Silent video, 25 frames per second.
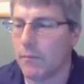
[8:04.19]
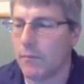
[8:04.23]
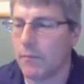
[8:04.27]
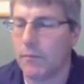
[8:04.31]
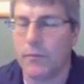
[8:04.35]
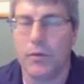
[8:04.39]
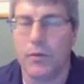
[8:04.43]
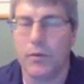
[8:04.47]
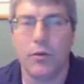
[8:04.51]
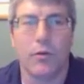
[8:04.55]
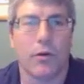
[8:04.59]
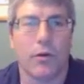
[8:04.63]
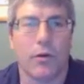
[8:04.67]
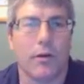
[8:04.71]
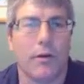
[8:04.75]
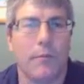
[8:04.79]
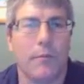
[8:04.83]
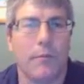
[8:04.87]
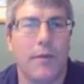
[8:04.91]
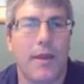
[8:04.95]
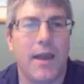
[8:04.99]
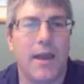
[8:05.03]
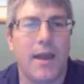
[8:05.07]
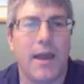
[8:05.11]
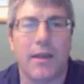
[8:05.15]
You're going to be
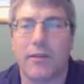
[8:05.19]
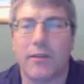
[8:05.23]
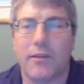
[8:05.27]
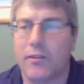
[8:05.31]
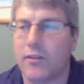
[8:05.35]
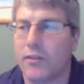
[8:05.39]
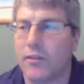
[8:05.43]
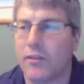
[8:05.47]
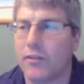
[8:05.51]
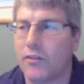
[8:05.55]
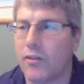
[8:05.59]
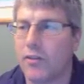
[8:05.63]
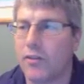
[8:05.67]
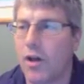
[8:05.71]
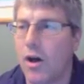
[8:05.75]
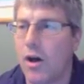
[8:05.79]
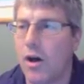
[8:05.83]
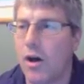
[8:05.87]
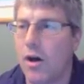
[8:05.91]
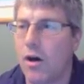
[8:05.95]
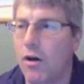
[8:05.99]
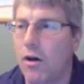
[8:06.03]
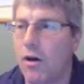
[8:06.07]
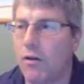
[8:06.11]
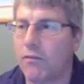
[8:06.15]
asked to
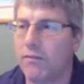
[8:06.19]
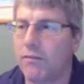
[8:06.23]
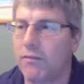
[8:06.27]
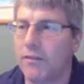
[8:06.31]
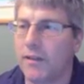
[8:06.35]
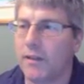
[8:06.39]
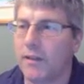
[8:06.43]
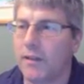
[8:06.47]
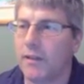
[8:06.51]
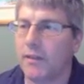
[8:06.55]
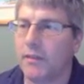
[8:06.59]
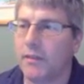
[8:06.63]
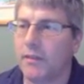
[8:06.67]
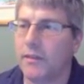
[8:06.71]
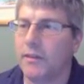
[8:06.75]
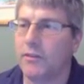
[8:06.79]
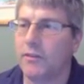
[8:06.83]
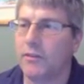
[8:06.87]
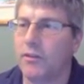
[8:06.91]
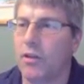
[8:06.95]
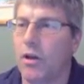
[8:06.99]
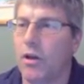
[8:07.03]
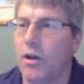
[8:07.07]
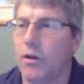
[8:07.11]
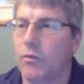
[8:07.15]
solve these
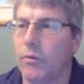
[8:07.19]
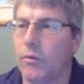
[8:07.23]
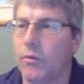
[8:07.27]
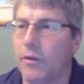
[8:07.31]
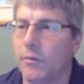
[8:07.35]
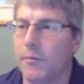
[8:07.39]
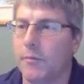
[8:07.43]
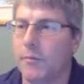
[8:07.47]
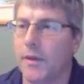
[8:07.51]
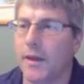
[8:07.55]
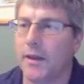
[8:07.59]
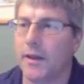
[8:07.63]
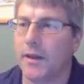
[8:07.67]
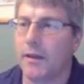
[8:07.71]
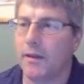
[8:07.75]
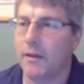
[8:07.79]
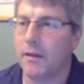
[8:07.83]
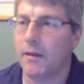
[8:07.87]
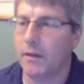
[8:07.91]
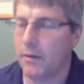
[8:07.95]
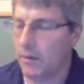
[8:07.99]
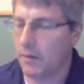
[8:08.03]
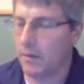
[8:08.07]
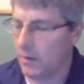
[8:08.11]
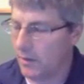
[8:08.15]
logarithmic
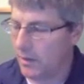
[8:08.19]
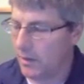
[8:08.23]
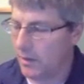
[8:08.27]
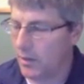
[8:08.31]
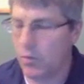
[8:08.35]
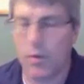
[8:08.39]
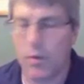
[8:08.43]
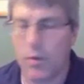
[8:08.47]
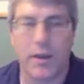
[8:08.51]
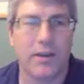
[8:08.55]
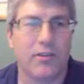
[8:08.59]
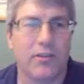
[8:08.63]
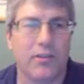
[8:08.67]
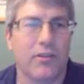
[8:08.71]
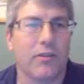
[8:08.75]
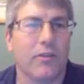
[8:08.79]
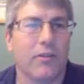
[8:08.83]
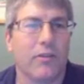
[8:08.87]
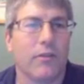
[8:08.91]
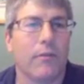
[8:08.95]
equations.